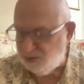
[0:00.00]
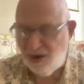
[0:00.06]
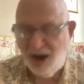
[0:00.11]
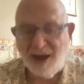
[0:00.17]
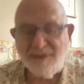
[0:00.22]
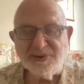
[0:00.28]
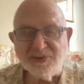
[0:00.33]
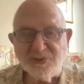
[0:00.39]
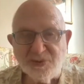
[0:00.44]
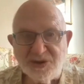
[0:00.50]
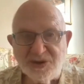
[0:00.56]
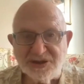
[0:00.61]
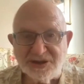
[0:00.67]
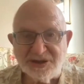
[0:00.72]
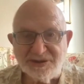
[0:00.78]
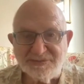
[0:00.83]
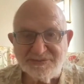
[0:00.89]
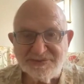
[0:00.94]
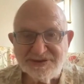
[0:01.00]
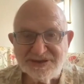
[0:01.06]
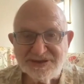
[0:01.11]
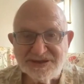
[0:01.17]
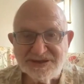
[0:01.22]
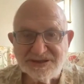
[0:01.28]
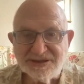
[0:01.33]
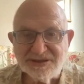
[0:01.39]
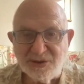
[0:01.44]
and Robin
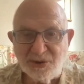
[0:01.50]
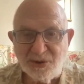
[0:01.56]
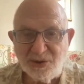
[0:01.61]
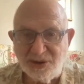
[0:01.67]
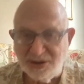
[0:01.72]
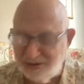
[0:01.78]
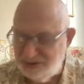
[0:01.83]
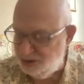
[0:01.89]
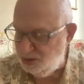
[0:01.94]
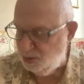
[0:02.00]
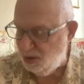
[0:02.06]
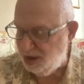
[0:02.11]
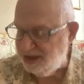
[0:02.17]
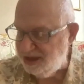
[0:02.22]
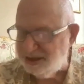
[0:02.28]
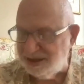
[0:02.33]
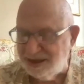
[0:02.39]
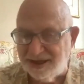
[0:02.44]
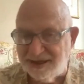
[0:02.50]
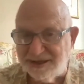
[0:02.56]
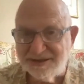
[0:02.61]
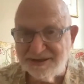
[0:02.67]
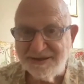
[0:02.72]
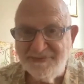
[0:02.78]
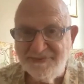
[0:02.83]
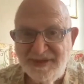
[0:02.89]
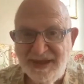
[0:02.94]
Williams called
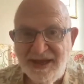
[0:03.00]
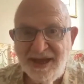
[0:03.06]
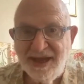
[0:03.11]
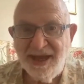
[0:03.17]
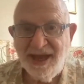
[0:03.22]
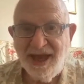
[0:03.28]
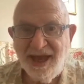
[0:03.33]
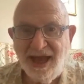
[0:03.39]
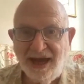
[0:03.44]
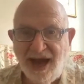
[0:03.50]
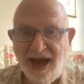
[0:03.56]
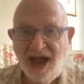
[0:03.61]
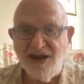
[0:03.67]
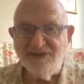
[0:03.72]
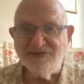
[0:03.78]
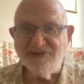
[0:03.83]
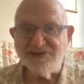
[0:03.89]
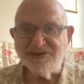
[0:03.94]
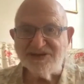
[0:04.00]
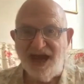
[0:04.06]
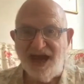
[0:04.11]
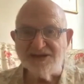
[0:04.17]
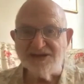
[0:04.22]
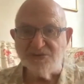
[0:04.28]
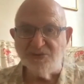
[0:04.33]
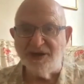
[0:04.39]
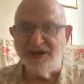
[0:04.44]
Awakenings. And Oliver
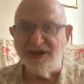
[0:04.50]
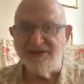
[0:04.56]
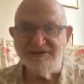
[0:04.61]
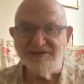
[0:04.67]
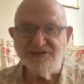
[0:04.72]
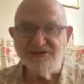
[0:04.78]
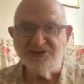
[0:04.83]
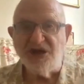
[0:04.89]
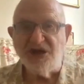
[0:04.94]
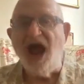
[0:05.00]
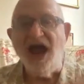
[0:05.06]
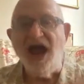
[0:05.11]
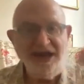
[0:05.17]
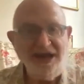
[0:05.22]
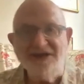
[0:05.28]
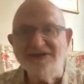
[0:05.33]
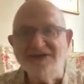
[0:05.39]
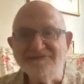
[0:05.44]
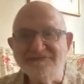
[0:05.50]
Sacks went giant.